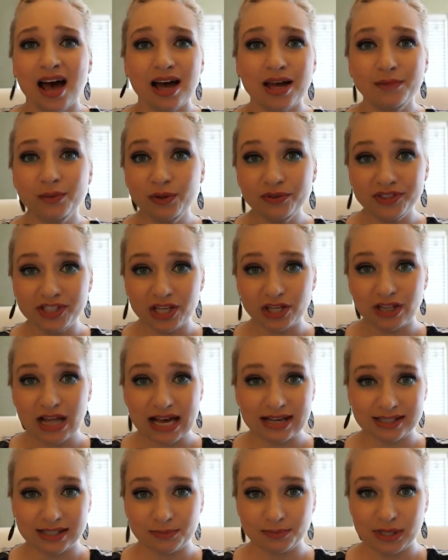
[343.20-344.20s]
I moved here
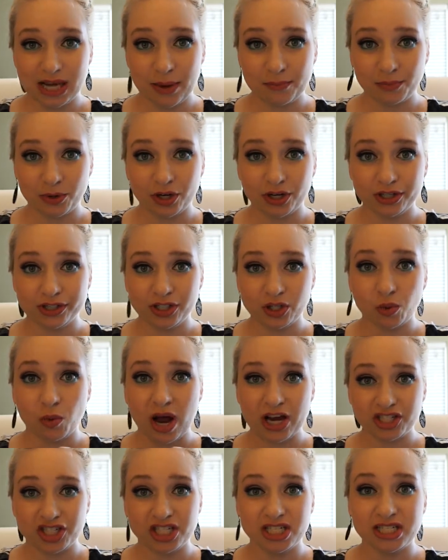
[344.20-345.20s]
last September to
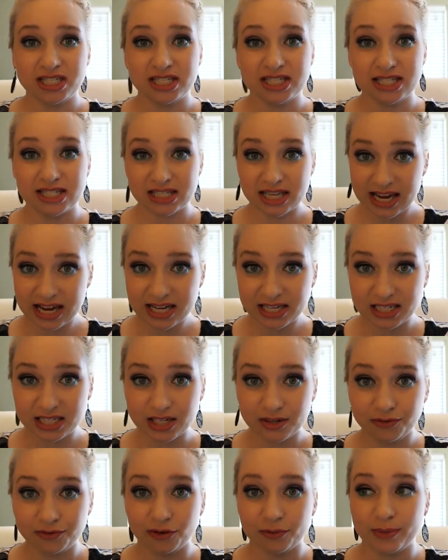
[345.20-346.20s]
Washington
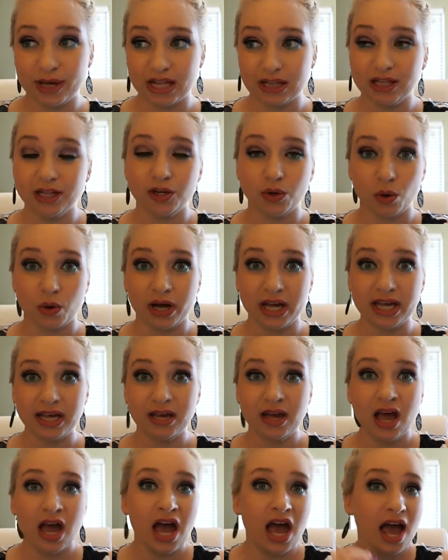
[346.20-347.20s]
State from
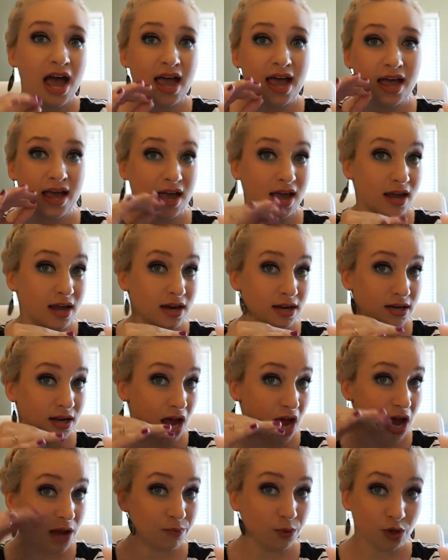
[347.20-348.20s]
Illinois, and
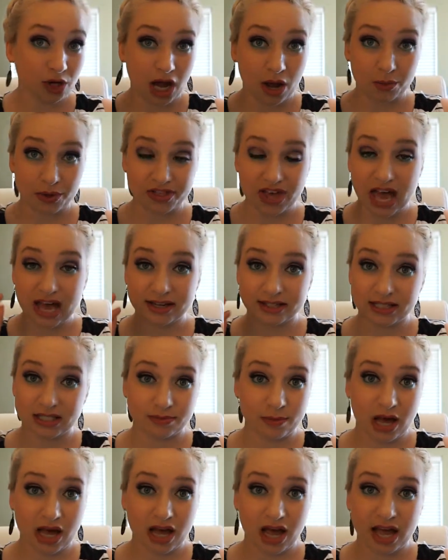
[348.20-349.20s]
I broke out with
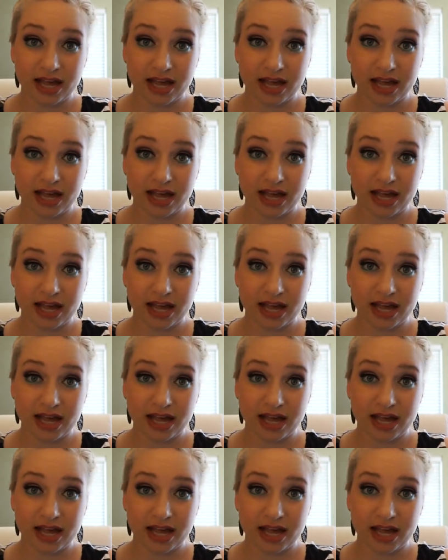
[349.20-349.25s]
eczema.